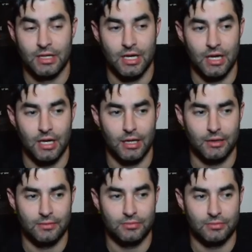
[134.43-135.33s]

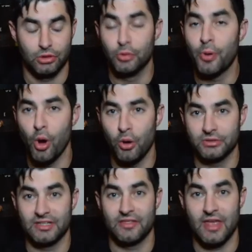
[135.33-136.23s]

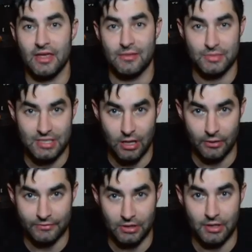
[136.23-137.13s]
loopholes that they
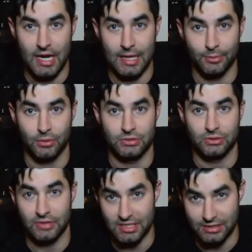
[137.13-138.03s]
themselves are able
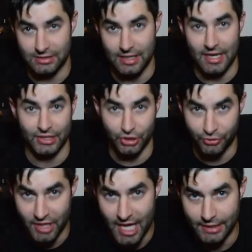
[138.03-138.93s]
to legislate and
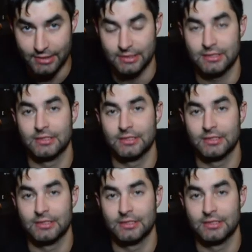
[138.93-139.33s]
create,